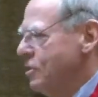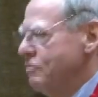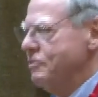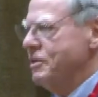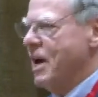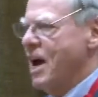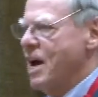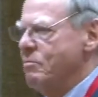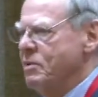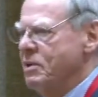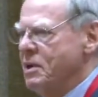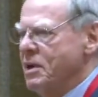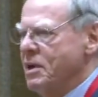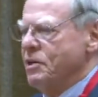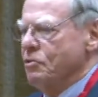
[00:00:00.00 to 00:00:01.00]
of time,
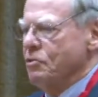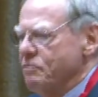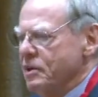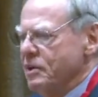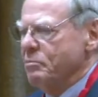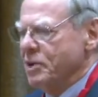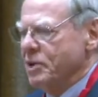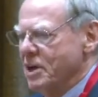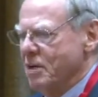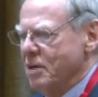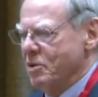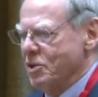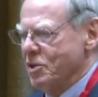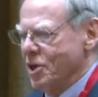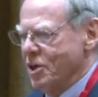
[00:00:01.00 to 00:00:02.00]
you will
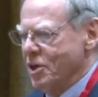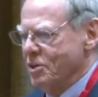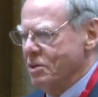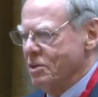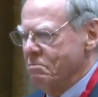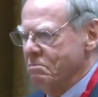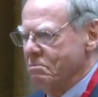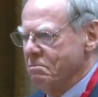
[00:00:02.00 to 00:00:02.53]
become a judge.